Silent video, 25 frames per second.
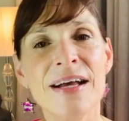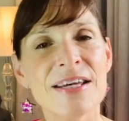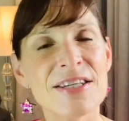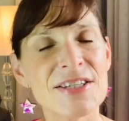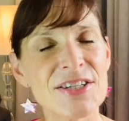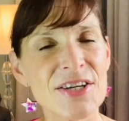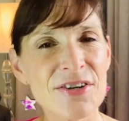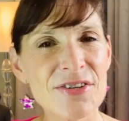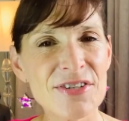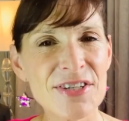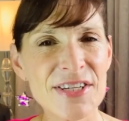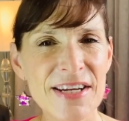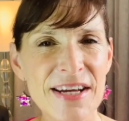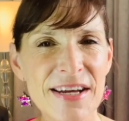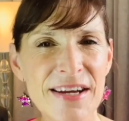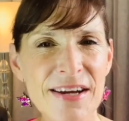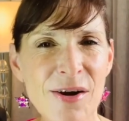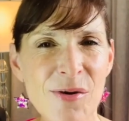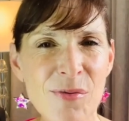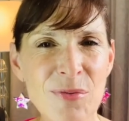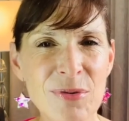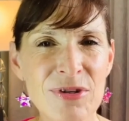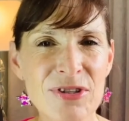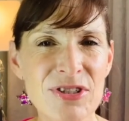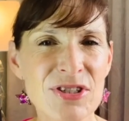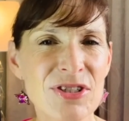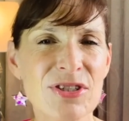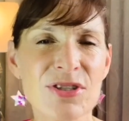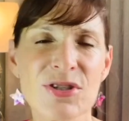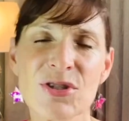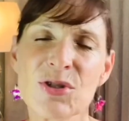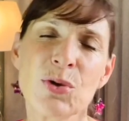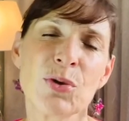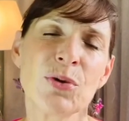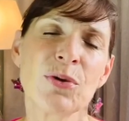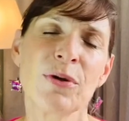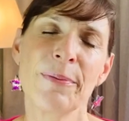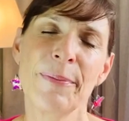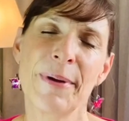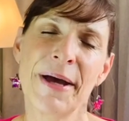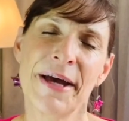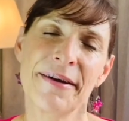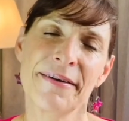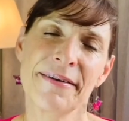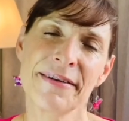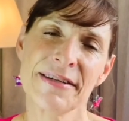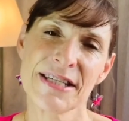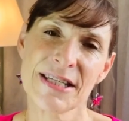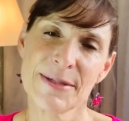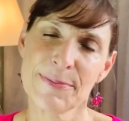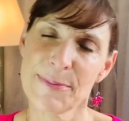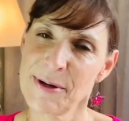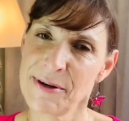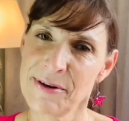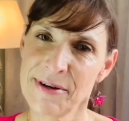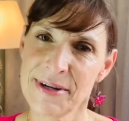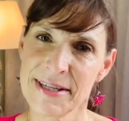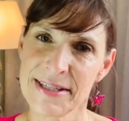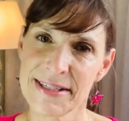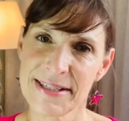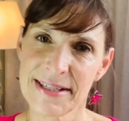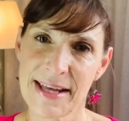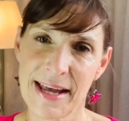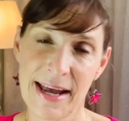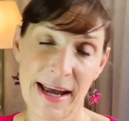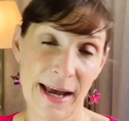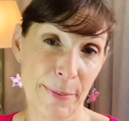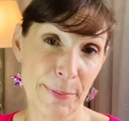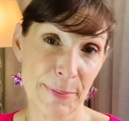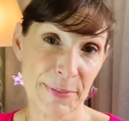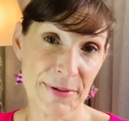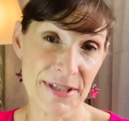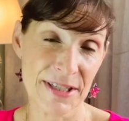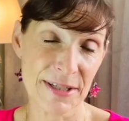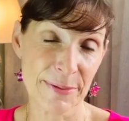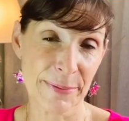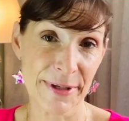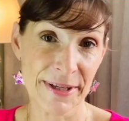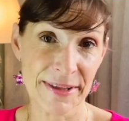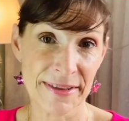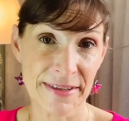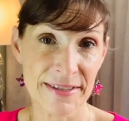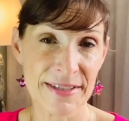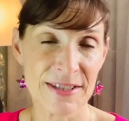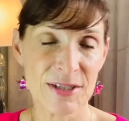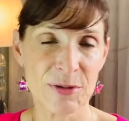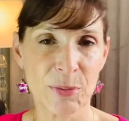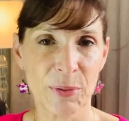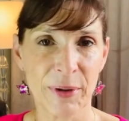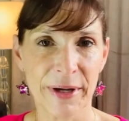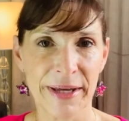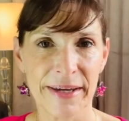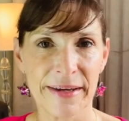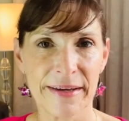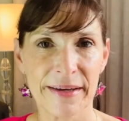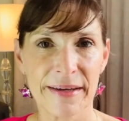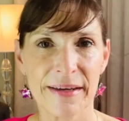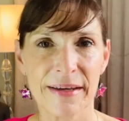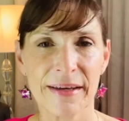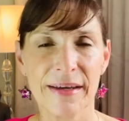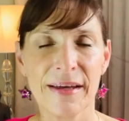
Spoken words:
So today I wanted to talk about an experience that happened to me this week.